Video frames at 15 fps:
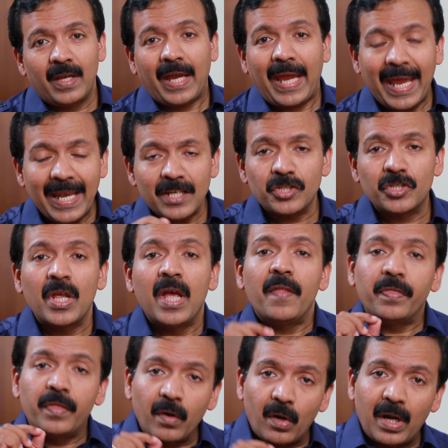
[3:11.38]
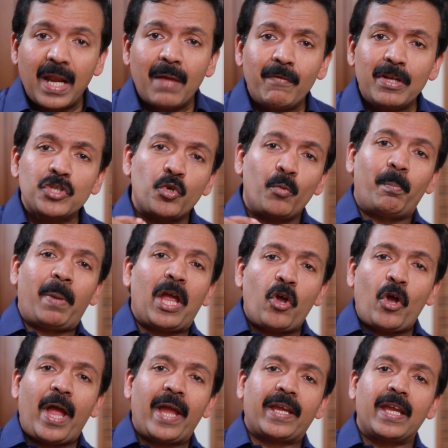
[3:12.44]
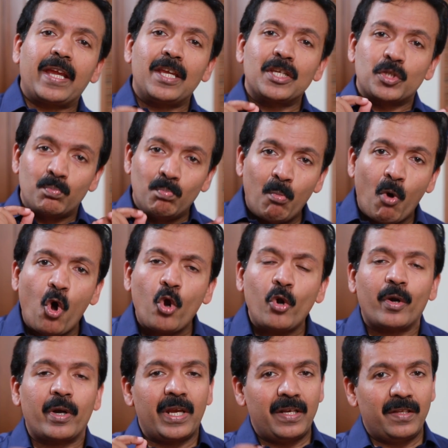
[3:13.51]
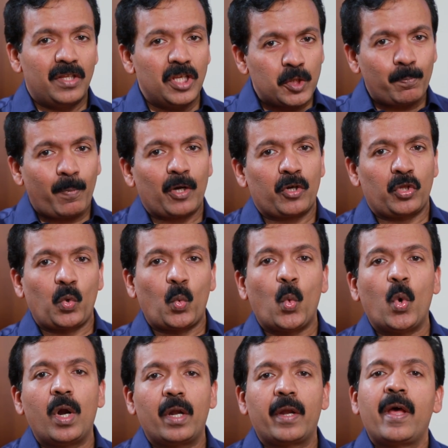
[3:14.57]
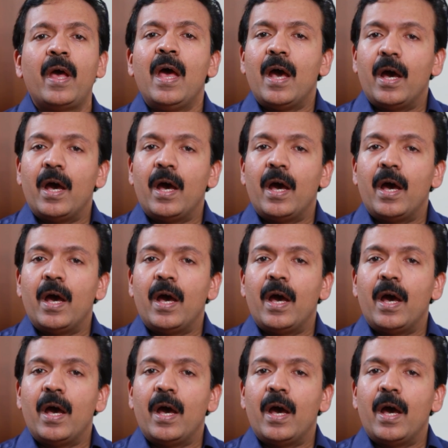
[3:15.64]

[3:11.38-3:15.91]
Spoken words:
Hence, the relevance of biohacking is more in this part of the world